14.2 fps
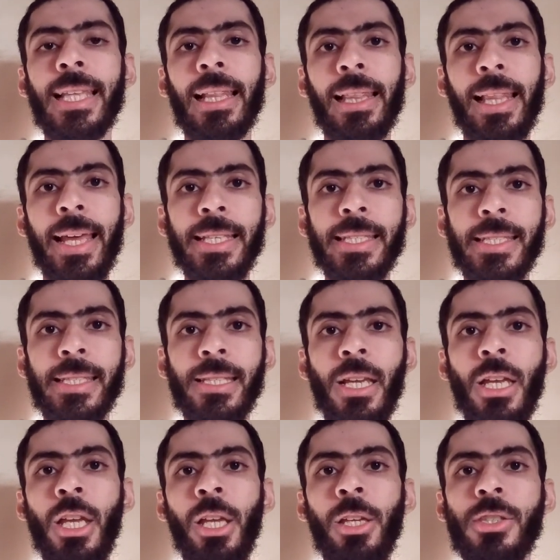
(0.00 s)
less,
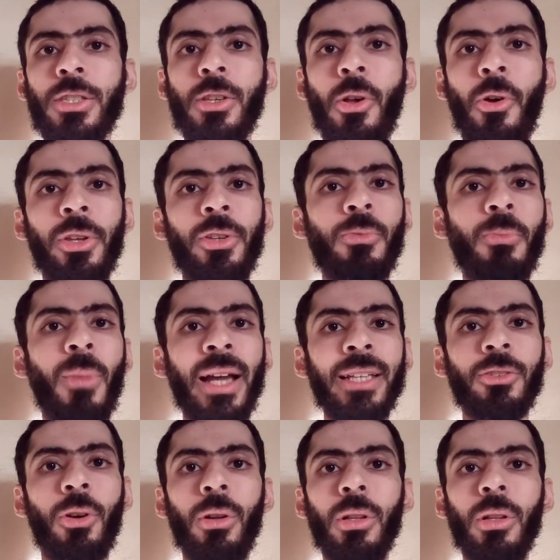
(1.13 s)
so you might